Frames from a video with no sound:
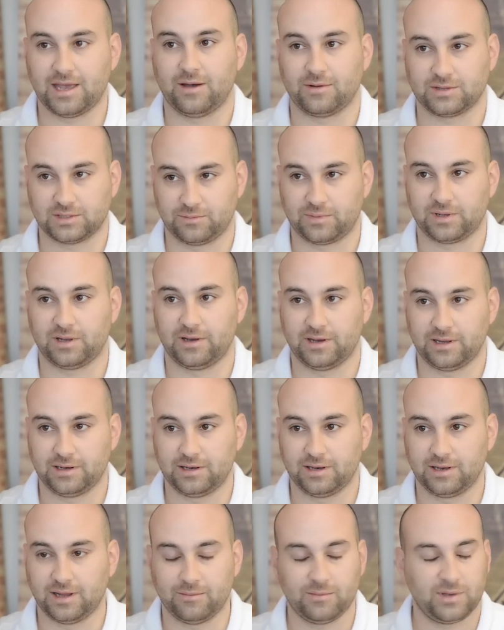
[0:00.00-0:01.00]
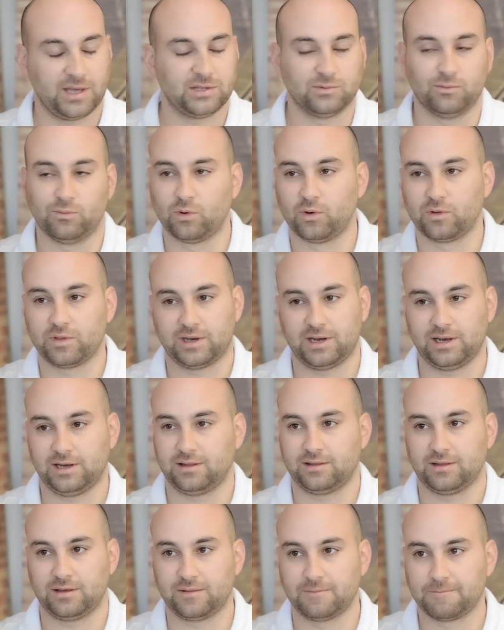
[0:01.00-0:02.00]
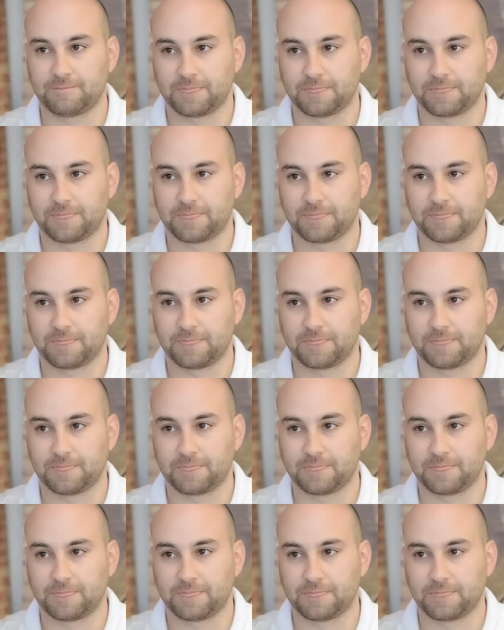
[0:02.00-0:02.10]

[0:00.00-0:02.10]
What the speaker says: How it's applied. That means more than anything.